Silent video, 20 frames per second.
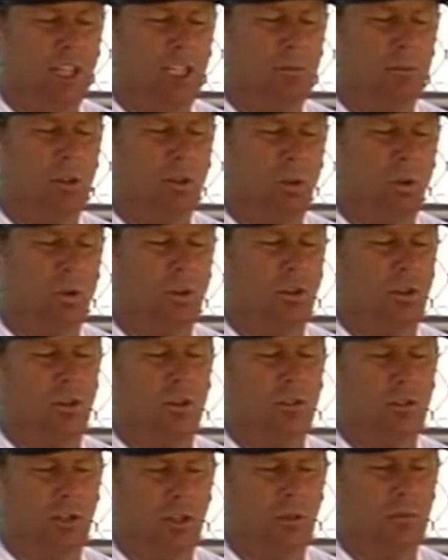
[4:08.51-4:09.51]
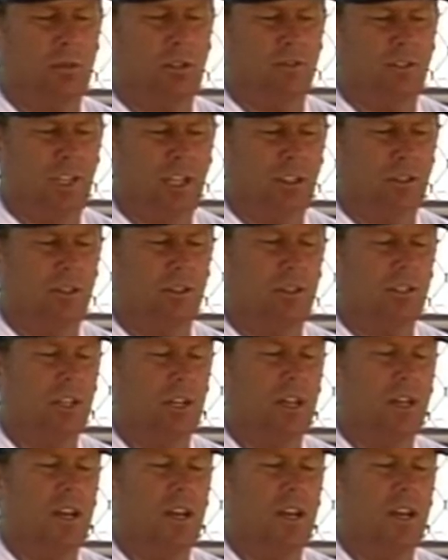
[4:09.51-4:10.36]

them in order in terms of hitters,